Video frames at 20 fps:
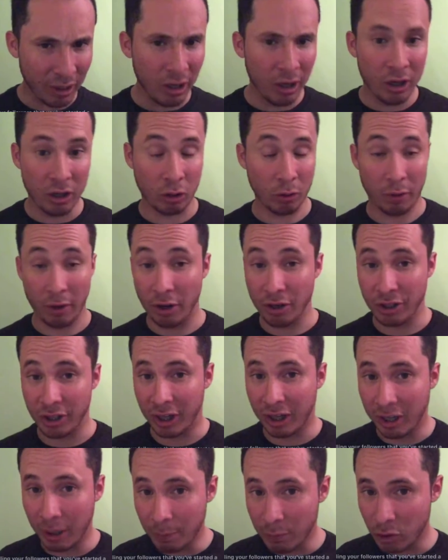So there's an
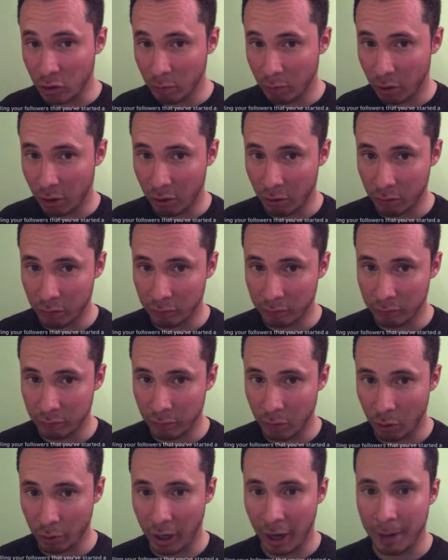eclipse tomorrow.
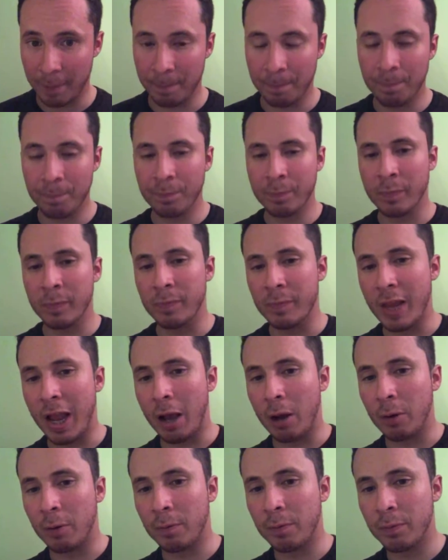Okay. Now,